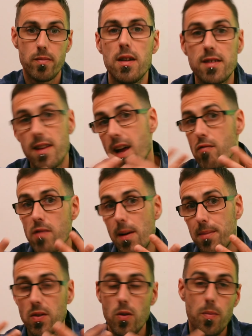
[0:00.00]
So that
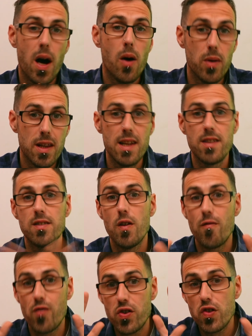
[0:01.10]
wraps up our list of
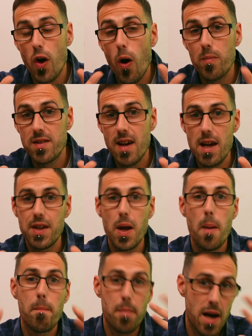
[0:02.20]
the top 10
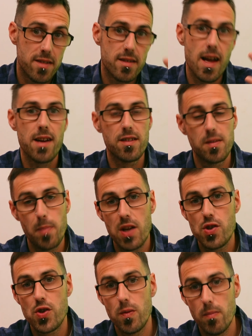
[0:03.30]
best
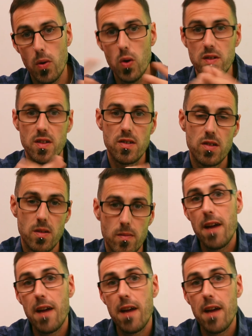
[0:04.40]
expansion mortars.